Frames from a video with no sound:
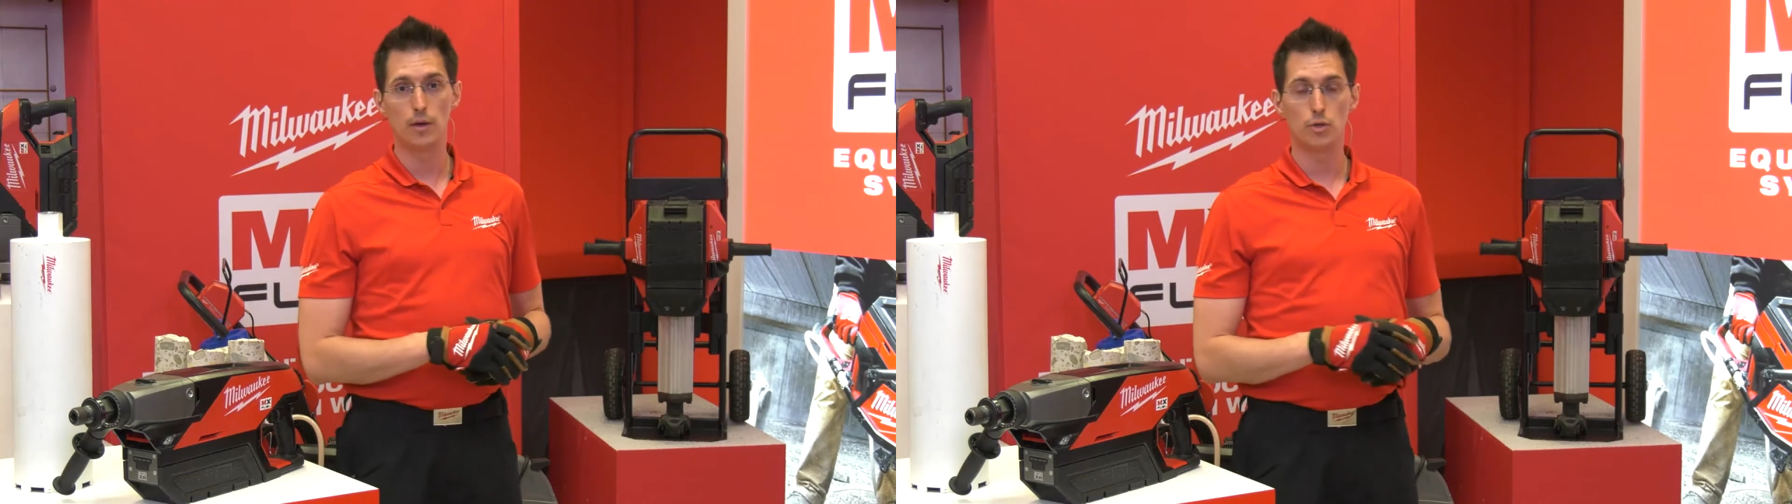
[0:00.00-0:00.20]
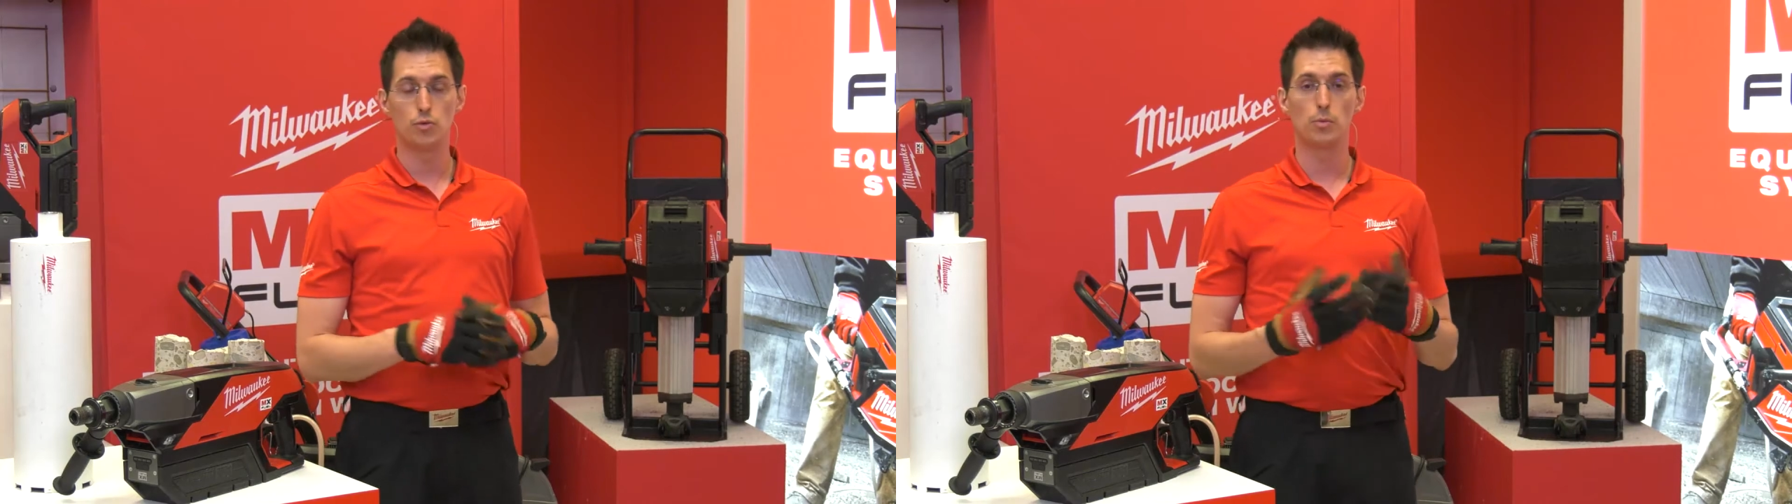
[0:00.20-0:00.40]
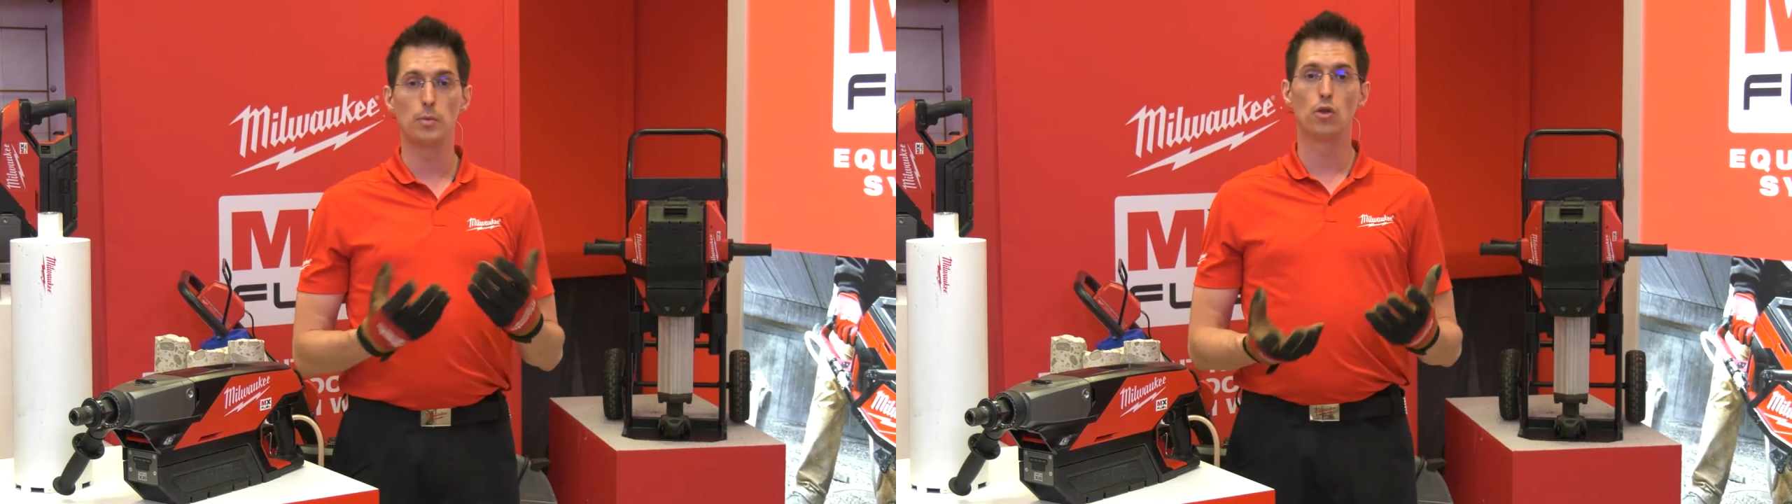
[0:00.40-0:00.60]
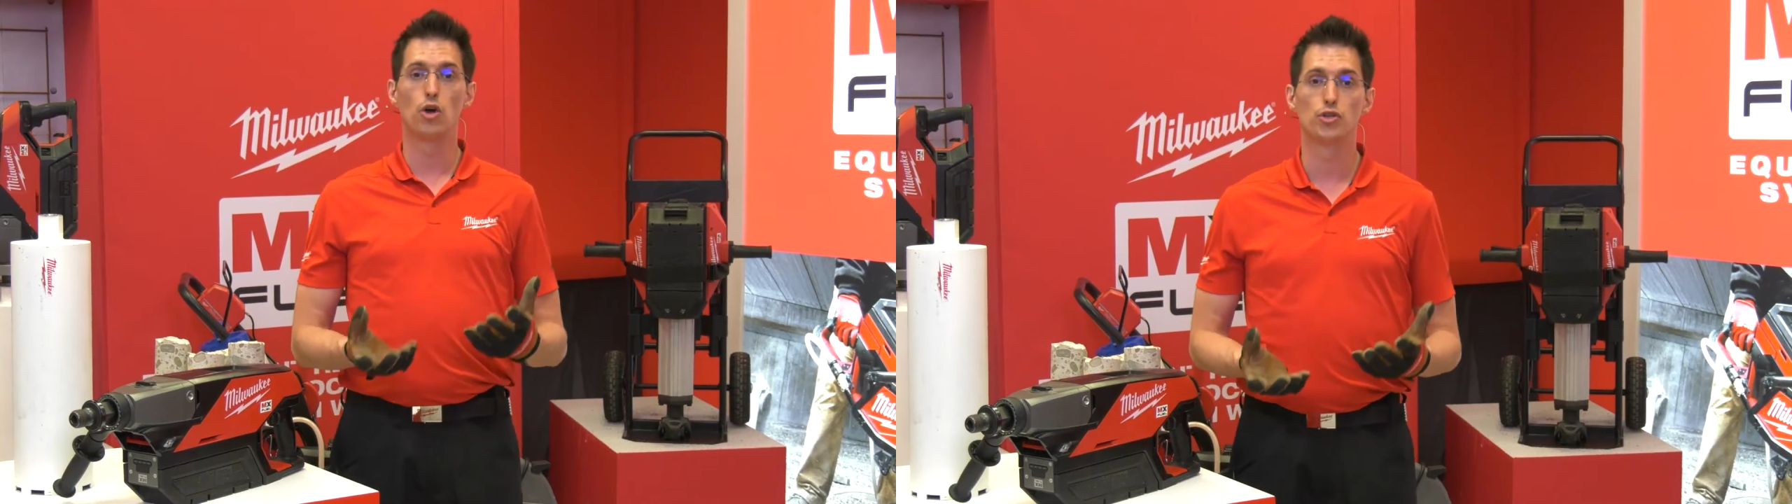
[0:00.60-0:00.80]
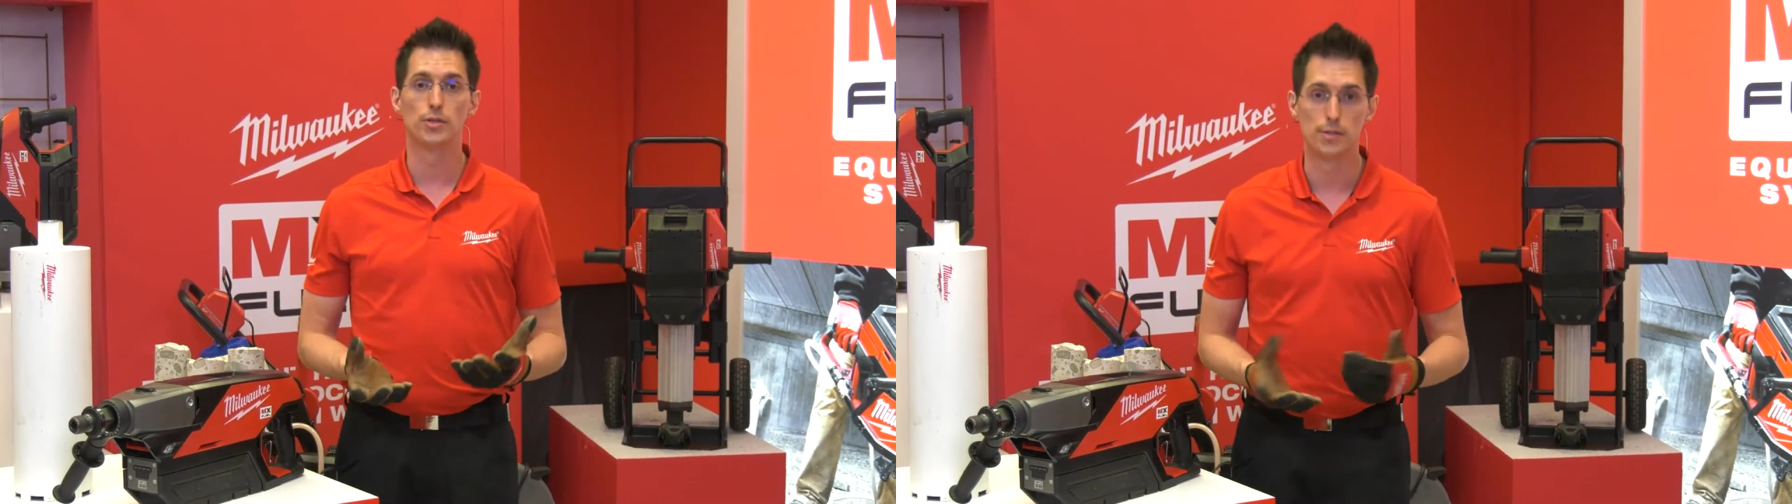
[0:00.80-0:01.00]
which will be
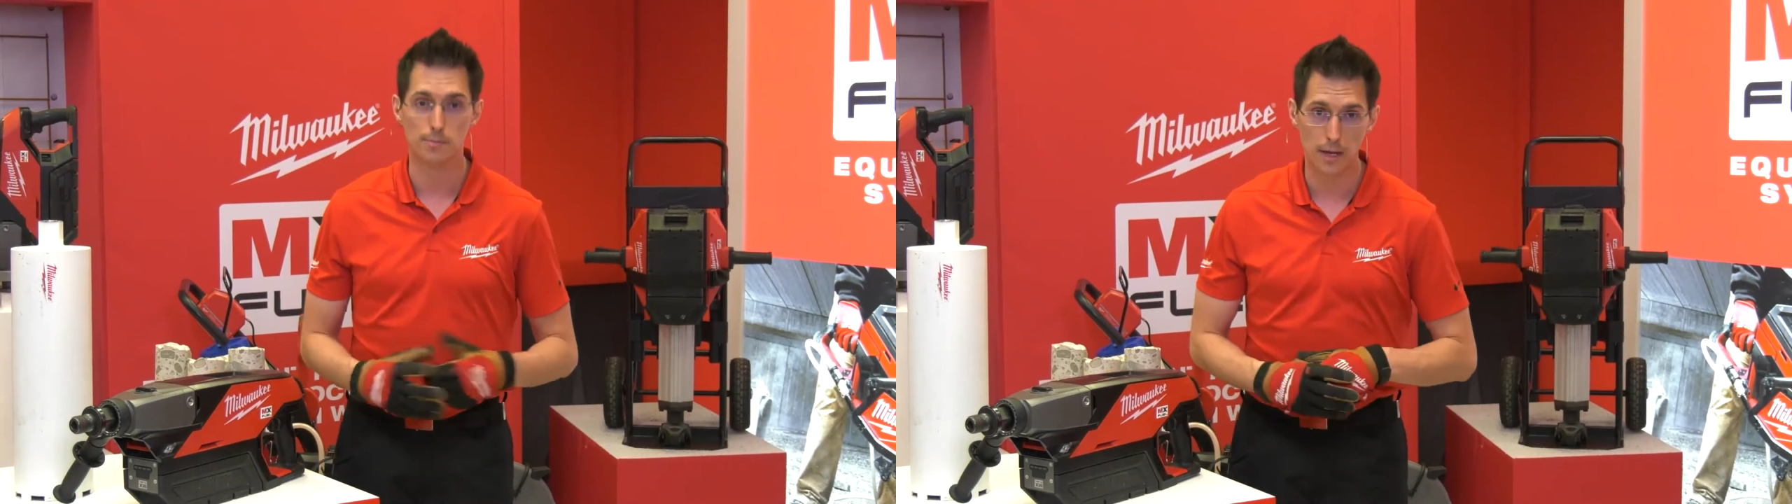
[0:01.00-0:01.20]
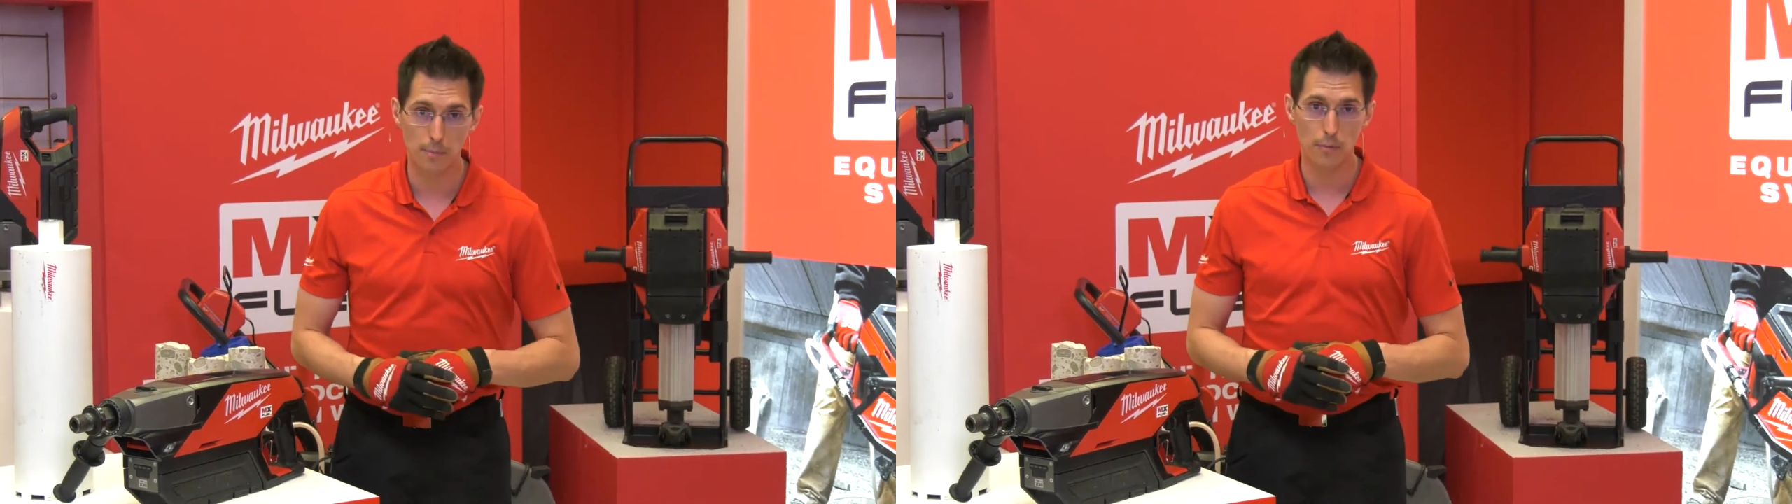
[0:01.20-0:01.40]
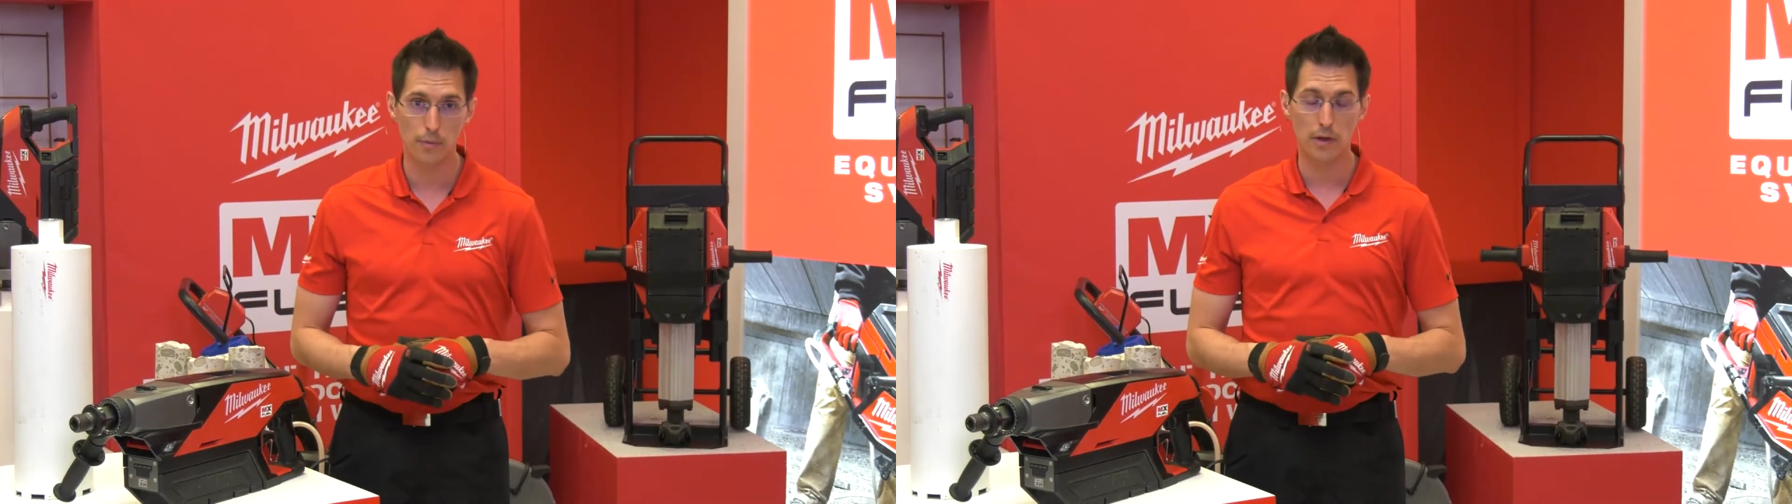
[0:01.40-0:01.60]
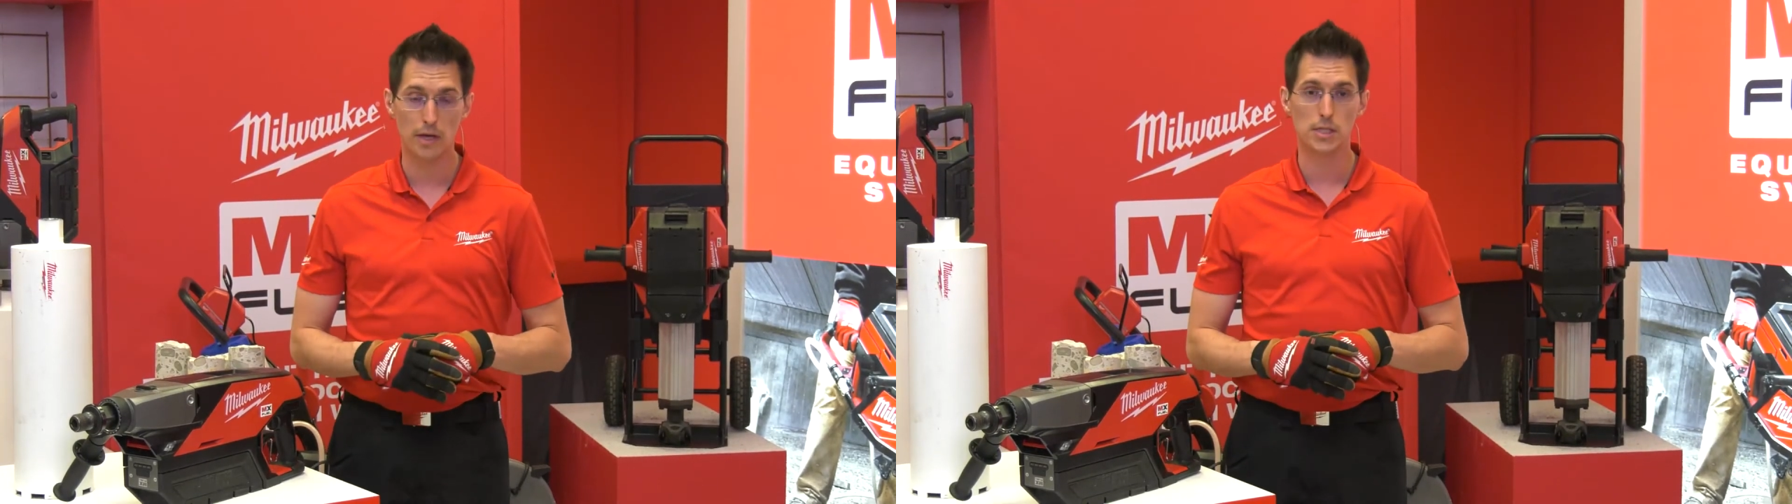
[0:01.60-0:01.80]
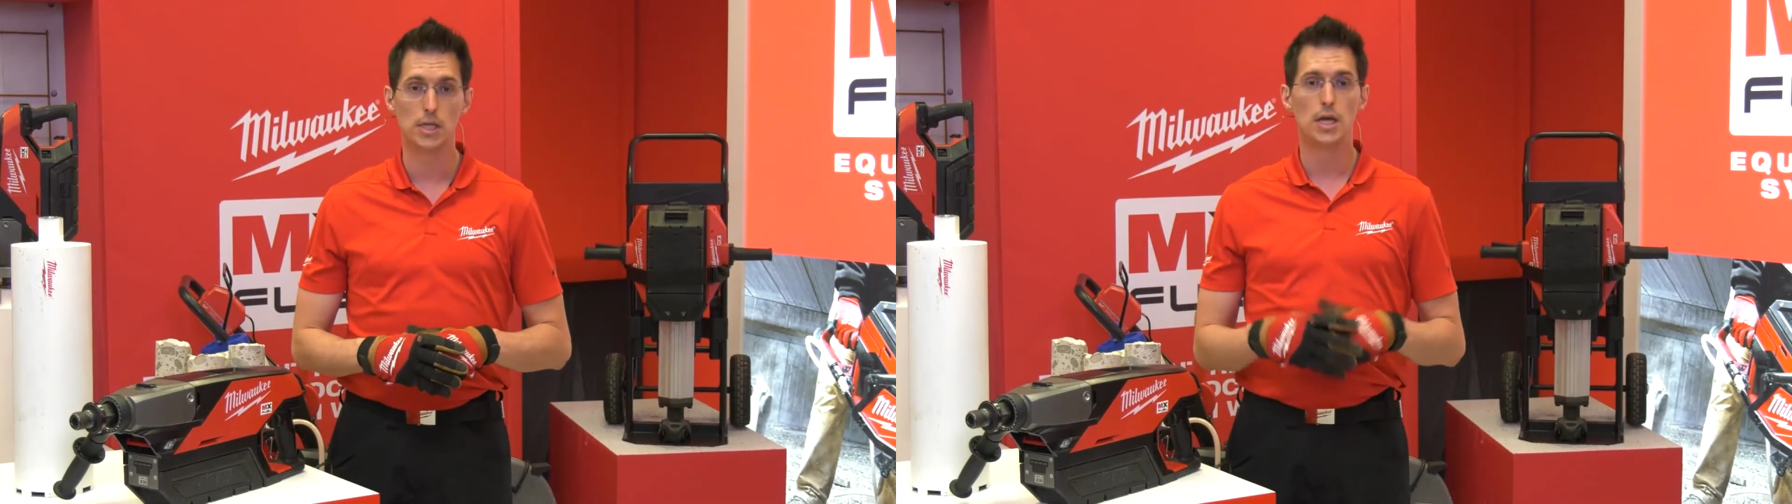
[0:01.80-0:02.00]
launched in September with us,